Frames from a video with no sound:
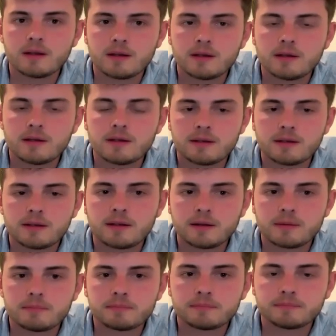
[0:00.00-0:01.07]

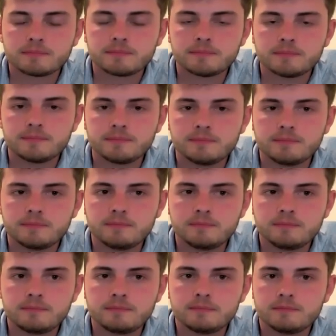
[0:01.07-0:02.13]

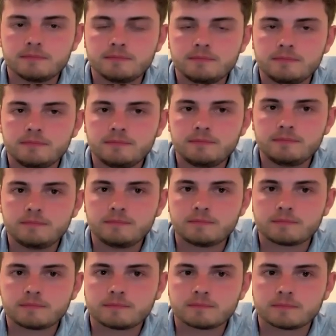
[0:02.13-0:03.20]

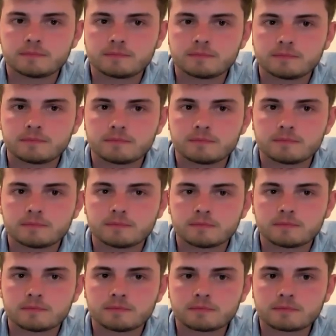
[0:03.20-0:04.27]

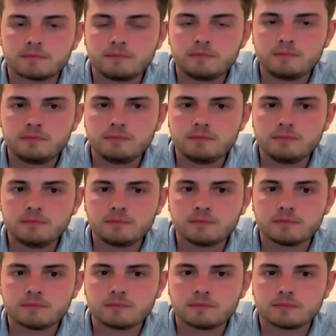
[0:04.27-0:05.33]

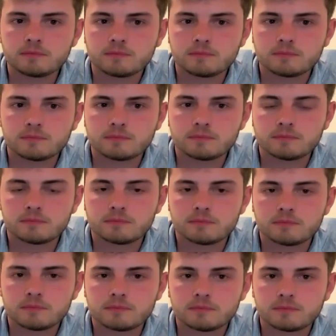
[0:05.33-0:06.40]

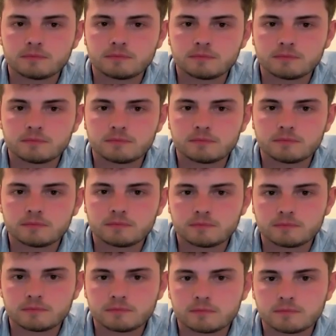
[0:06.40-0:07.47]

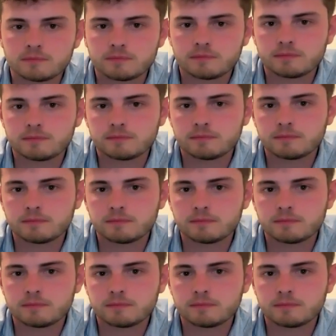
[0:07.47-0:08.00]
This person isn't speaking.